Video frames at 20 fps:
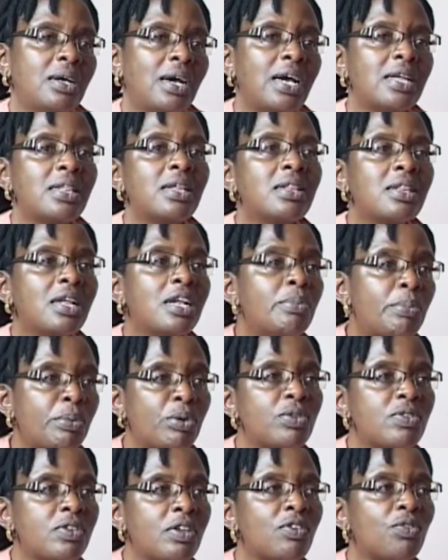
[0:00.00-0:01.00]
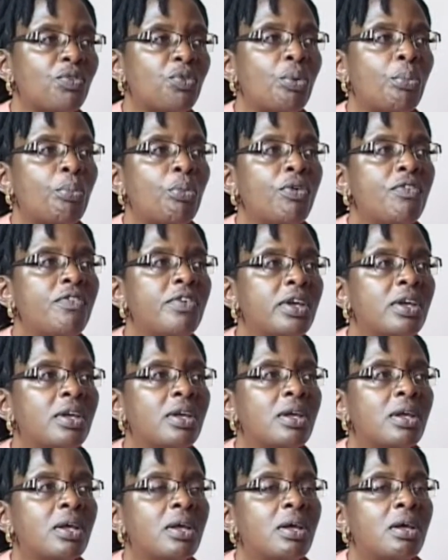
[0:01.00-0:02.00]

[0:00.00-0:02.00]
I think that process from moving